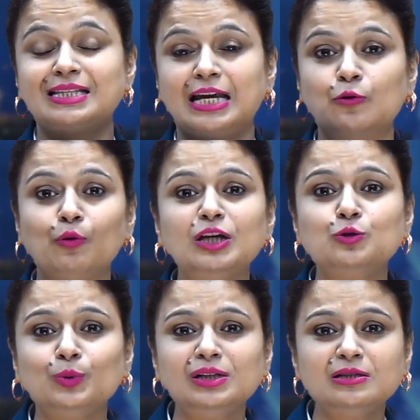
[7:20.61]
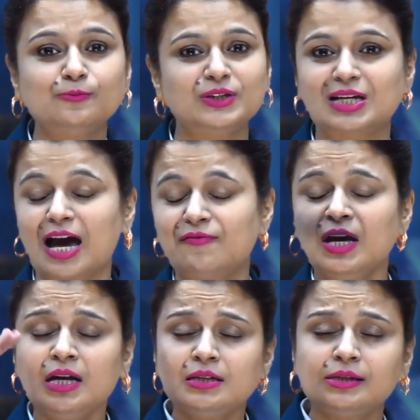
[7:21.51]
Individuals which have
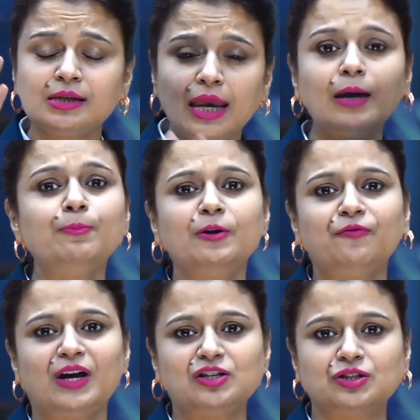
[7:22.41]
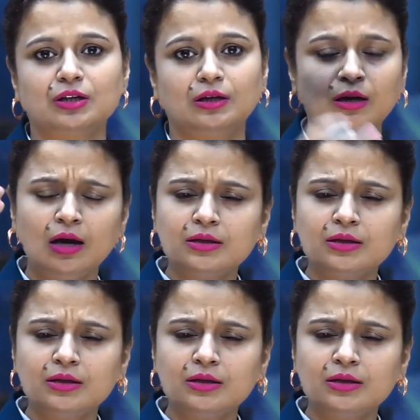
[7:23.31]
same profession,